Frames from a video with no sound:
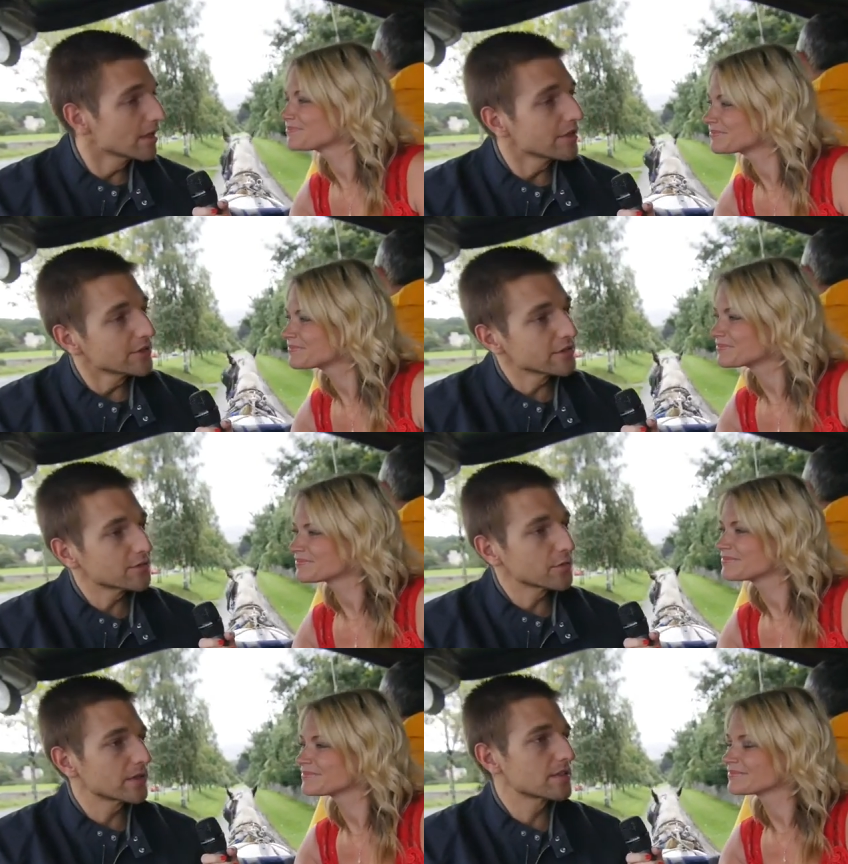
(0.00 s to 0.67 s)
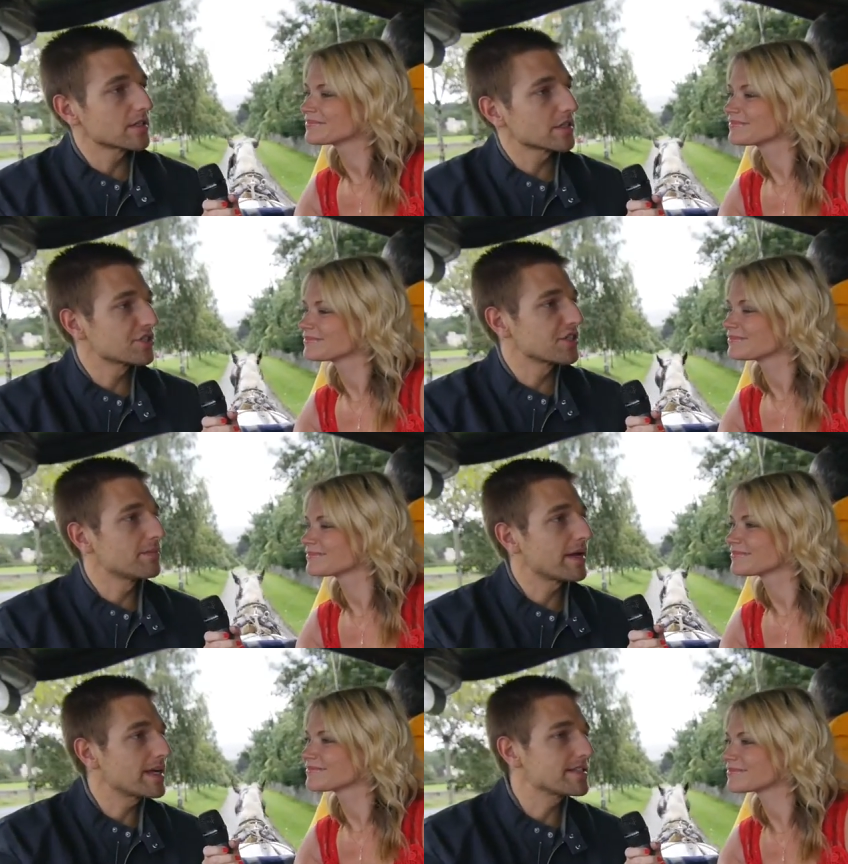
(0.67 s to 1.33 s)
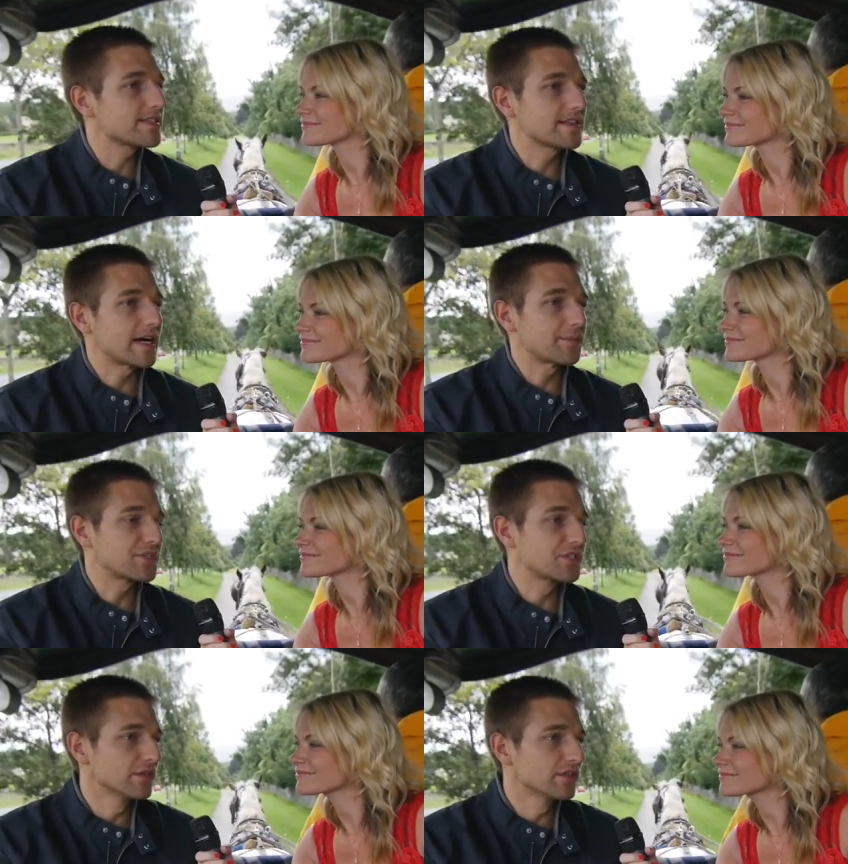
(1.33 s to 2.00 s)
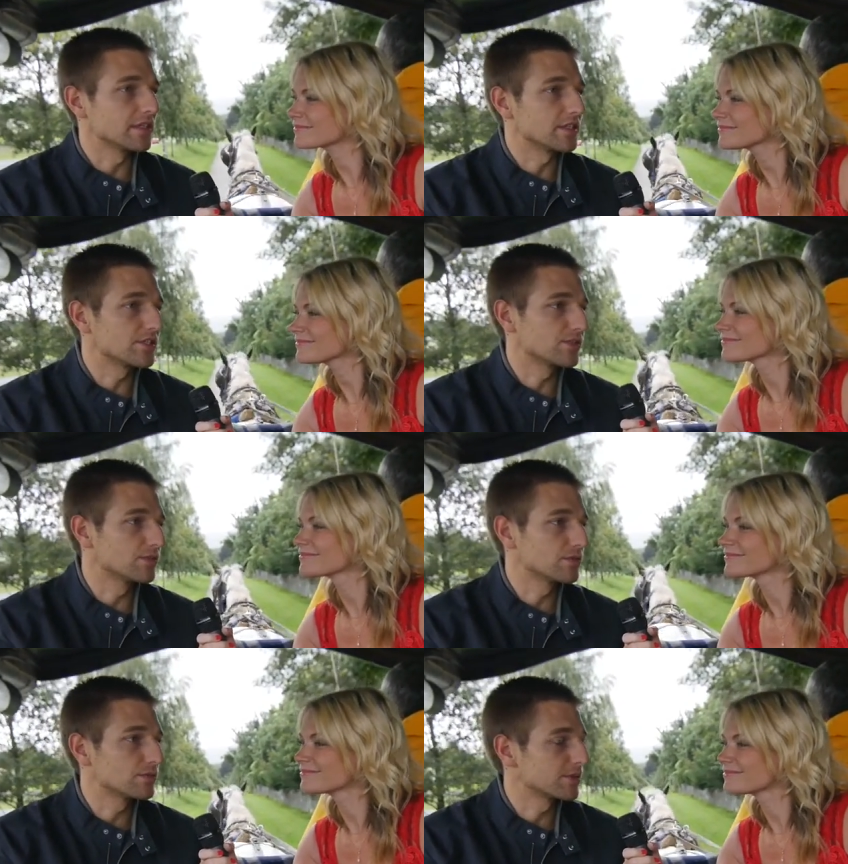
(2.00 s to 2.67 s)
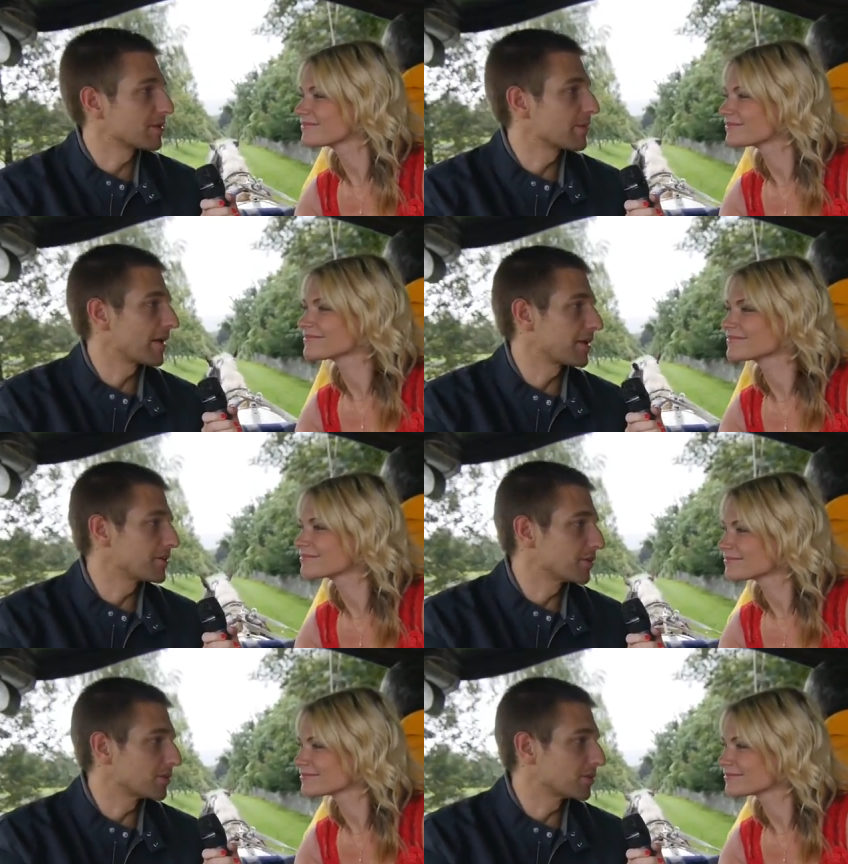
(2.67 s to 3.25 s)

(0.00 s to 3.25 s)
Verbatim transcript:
Speaker 1: you're afforded such an amazing opportunity to learn about a new